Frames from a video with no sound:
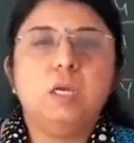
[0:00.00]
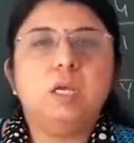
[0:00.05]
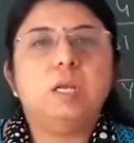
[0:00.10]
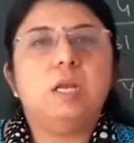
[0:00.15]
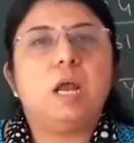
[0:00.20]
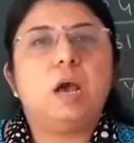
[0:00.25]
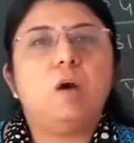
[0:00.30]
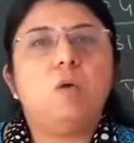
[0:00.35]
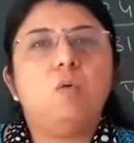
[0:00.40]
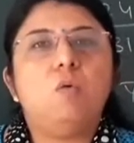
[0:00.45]

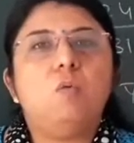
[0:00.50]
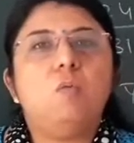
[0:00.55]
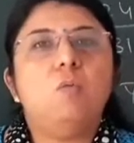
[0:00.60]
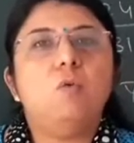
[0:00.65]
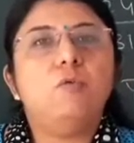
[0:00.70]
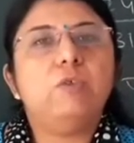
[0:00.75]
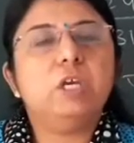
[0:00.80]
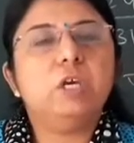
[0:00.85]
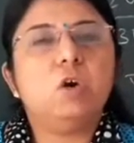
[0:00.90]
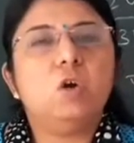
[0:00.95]
Now
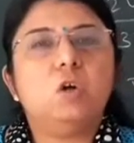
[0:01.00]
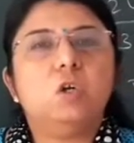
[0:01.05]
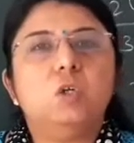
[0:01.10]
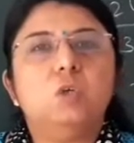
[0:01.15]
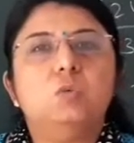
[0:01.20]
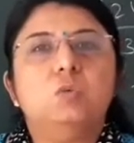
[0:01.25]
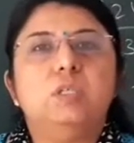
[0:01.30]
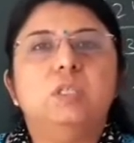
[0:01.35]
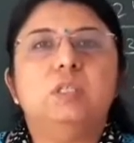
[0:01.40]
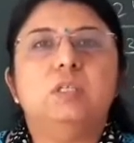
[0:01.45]
moving on to
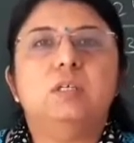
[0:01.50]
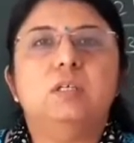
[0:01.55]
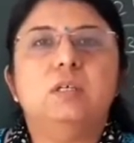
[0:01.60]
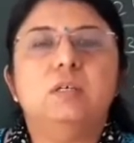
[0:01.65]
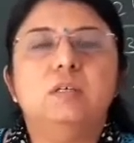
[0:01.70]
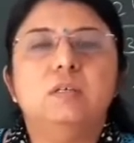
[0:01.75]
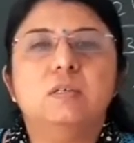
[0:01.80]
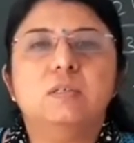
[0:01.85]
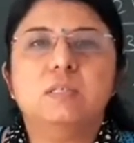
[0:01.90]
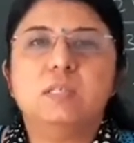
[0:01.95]
with the
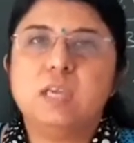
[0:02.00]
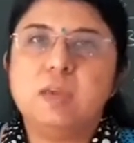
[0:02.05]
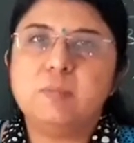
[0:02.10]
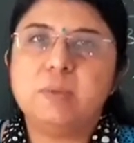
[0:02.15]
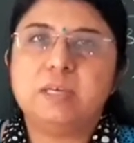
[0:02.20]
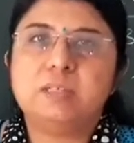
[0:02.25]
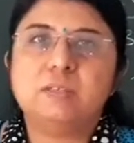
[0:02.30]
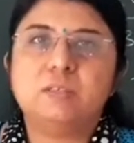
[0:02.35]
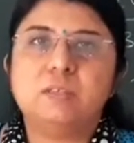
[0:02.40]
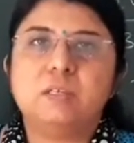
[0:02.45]
same
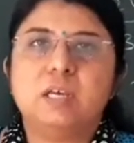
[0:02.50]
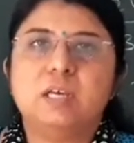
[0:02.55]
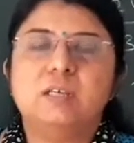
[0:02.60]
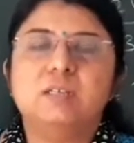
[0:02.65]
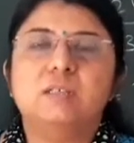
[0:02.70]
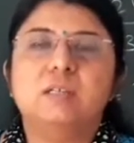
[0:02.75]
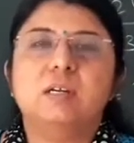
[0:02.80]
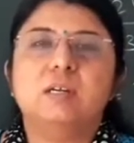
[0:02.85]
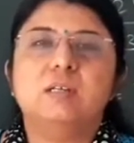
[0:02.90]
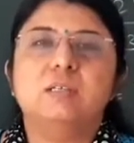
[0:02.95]

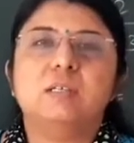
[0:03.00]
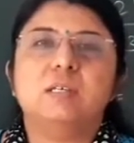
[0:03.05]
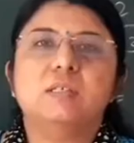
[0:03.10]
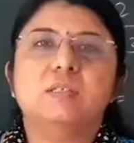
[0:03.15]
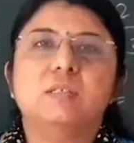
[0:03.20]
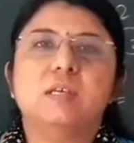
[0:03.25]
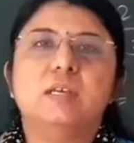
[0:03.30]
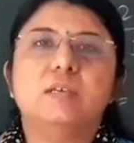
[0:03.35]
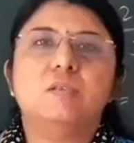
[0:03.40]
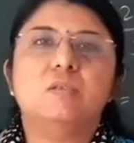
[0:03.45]
exercise, that is
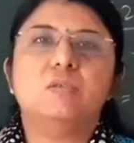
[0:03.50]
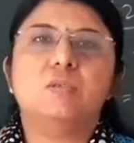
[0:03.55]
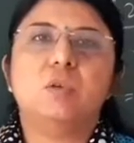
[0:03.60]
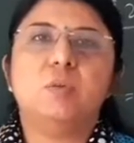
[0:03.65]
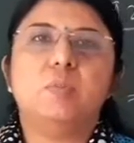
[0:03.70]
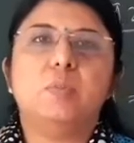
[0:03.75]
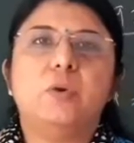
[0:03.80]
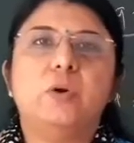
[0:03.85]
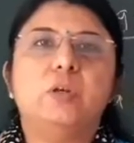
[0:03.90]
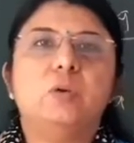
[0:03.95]
exercise
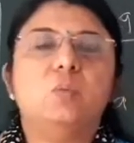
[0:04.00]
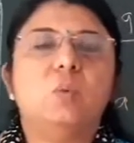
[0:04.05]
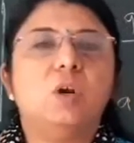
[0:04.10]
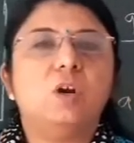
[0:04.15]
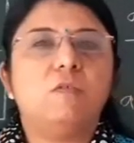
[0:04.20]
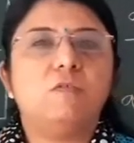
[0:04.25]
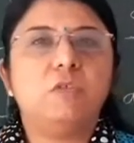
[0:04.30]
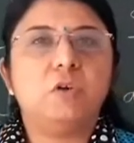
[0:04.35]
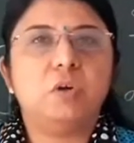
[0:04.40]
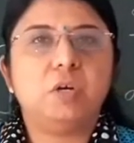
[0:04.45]
3.1
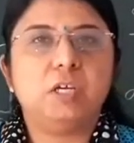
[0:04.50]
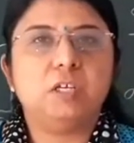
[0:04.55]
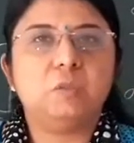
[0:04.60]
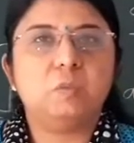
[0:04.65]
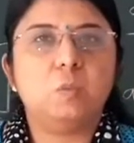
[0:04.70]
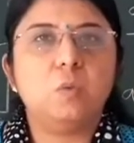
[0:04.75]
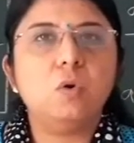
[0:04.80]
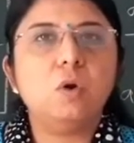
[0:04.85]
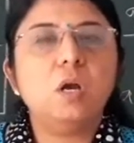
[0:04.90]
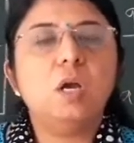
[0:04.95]
of your
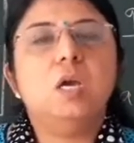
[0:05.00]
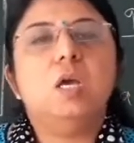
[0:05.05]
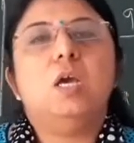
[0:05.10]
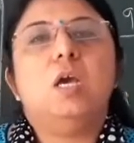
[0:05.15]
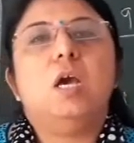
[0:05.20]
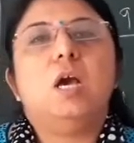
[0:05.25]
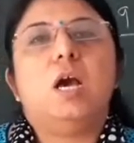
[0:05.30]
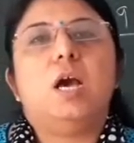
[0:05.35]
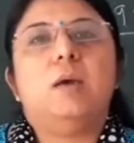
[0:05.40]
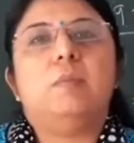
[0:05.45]
textbook,
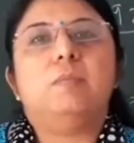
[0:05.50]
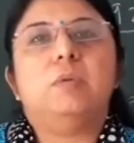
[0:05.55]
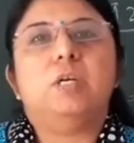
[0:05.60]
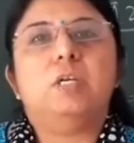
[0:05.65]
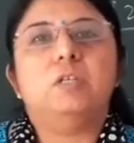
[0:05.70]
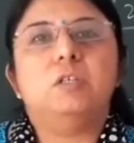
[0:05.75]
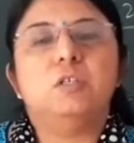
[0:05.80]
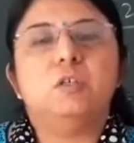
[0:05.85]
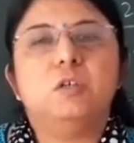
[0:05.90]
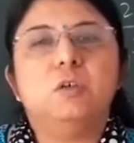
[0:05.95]
I am
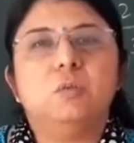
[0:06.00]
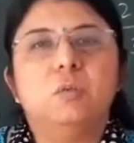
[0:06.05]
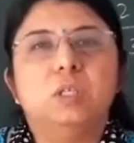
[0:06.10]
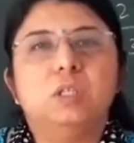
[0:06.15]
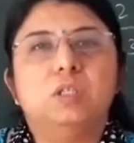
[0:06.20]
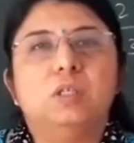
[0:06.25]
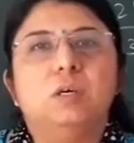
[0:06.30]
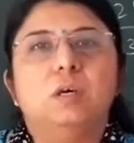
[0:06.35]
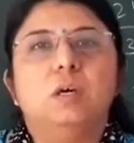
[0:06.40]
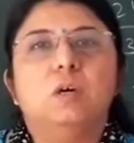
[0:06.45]
continuing
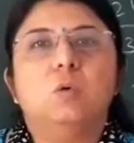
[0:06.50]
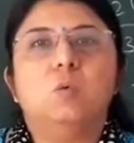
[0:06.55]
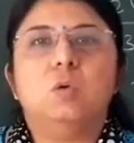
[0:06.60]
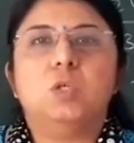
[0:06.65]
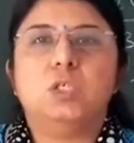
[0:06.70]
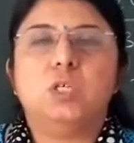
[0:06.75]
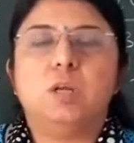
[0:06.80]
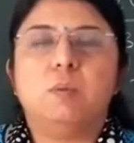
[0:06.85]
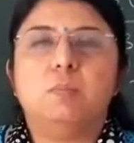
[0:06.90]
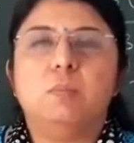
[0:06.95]
with the
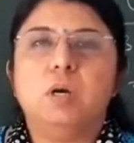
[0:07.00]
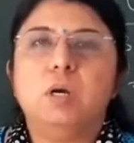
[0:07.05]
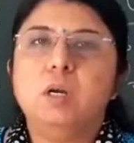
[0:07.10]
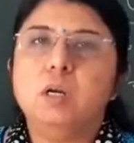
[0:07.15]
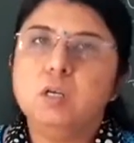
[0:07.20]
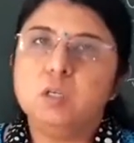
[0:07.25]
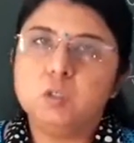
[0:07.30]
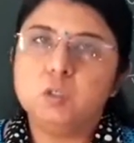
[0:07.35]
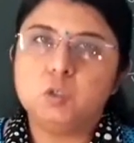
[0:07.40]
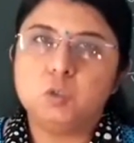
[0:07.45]
question number
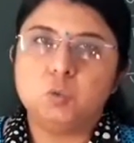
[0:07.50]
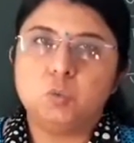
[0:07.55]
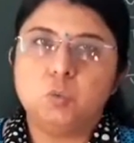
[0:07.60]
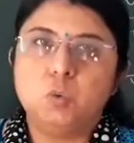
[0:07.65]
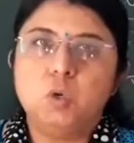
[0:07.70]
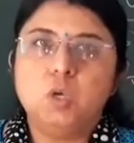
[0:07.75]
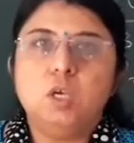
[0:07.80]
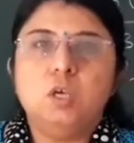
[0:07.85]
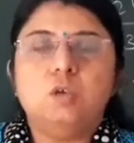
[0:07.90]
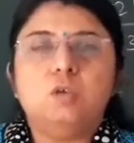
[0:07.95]
2.
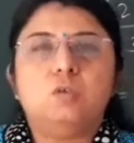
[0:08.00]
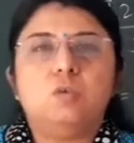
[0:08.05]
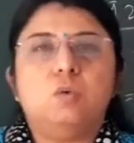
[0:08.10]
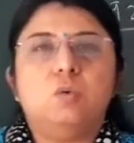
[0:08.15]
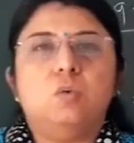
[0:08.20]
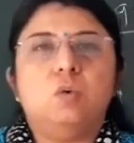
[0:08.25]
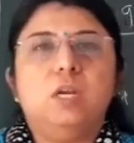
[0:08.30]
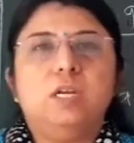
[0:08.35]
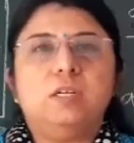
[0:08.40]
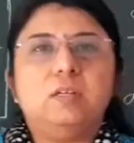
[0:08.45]
So
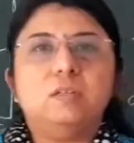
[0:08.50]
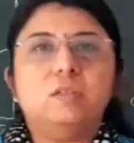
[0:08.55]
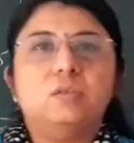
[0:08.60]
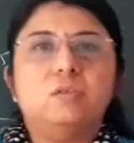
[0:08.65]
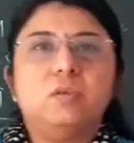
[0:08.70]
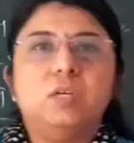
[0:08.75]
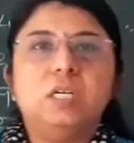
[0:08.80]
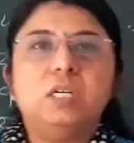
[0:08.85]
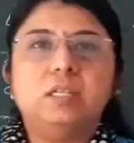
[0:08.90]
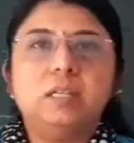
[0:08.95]
let us
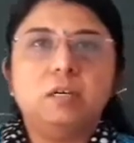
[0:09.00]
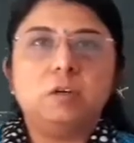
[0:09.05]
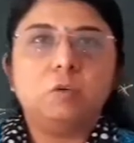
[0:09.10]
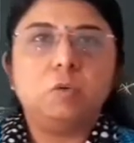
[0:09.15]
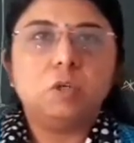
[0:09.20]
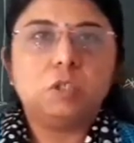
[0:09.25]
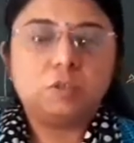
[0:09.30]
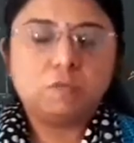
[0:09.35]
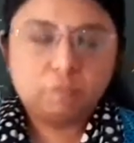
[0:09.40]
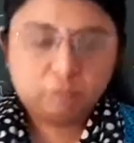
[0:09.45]
read that
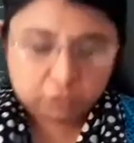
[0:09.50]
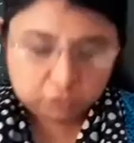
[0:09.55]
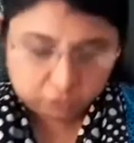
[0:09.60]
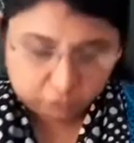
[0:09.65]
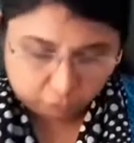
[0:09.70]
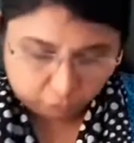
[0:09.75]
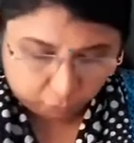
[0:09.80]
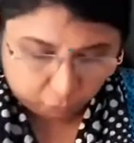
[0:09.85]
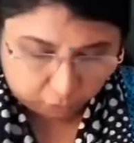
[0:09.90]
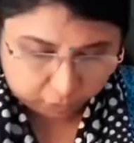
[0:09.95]
question first
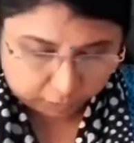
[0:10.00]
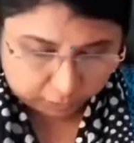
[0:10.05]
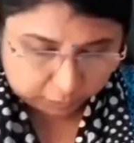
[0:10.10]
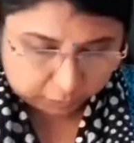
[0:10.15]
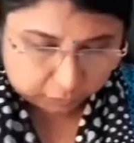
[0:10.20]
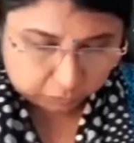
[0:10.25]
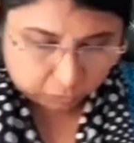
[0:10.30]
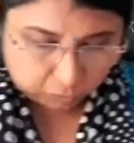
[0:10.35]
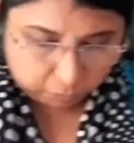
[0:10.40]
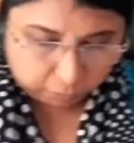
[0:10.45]
of all, that
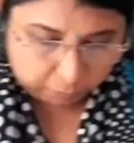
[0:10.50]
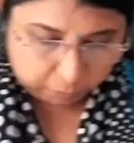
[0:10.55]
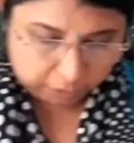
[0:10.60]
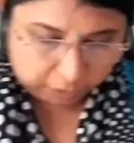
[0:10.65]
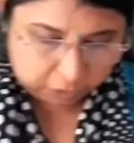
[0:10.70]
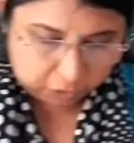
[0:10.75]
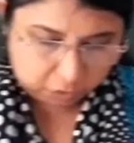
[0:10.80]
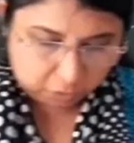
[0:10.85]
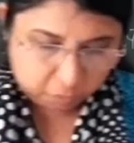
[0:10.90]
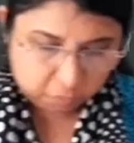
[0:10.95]
is on
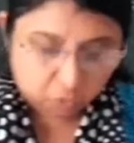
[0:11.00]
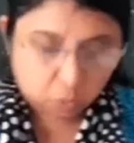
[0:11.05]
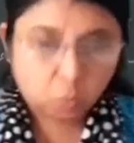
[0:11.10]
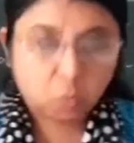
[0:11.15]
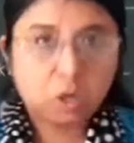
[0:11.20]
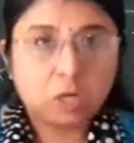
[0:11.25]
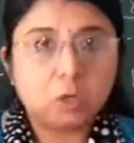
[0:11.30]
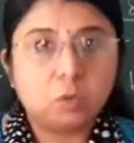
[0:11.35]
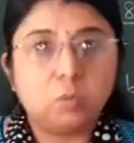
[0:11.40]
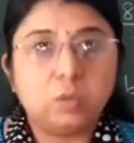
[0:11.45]
page number
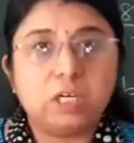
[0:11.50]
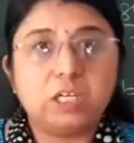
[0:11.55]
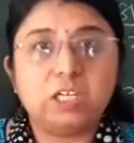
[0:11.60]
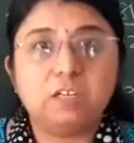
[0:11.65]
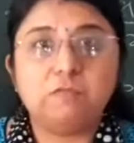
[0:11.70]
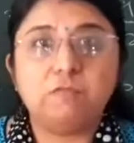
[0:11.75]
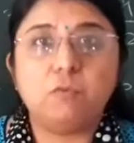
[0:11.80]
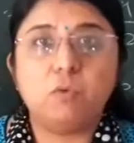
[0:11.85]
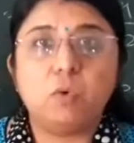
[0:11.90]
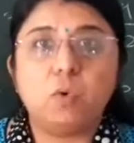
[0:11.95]

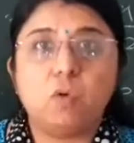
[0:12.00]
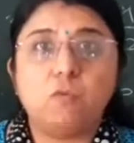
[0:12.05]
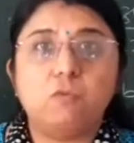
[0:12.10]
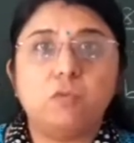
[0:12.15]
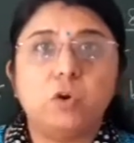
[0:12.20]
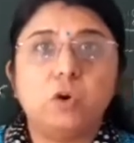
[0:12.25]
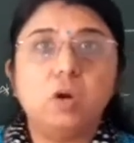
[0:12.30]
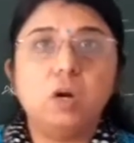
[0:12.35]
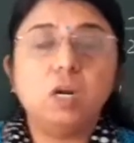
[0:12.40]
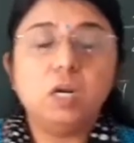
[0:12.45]
124 of
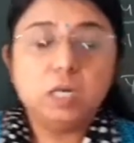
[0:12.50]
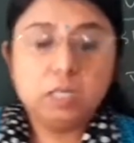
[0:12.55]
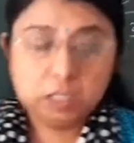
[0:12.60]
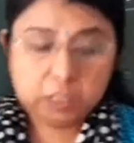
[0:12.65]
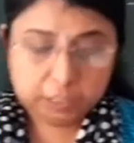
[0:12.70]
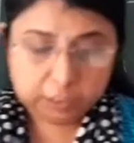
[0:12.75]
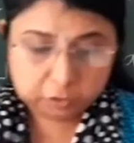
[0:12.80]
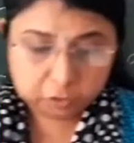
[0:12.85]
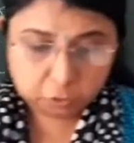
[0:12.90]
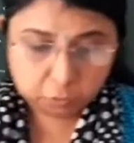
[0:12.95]
your
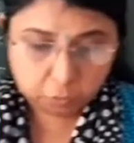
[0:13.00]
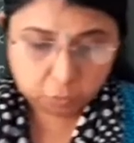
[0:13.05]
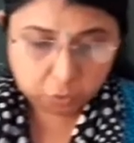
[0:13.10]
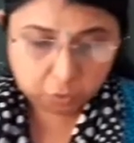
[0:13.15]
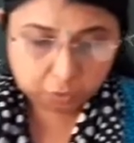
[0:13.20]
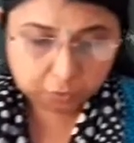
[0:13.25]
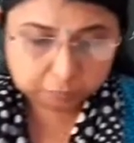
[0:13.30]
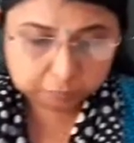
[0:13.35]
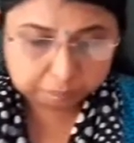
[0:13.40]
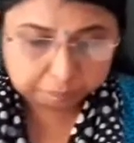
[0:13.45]
textbook.